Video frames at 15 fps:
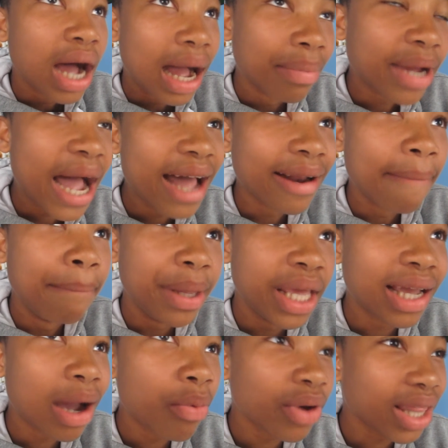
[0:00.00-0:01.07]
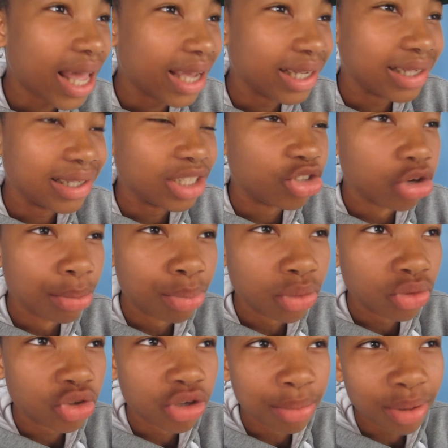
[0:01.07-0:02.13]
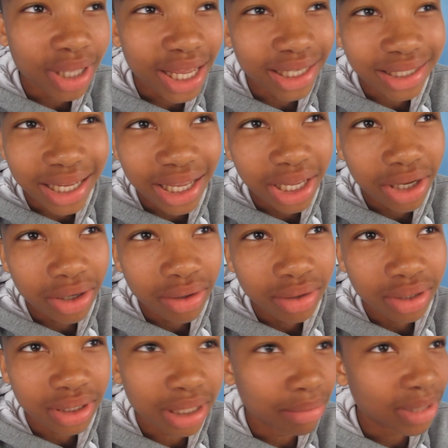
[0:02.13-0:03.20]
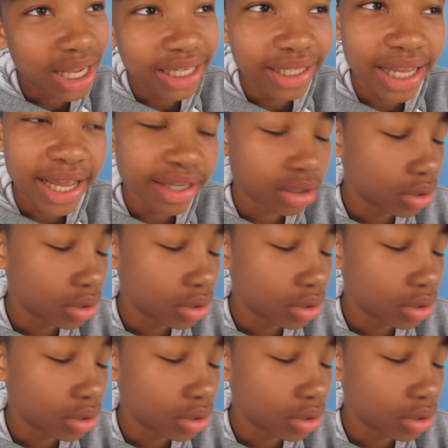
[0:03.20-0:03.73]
I'm kind of big. I wear like triple triple X L, something like that.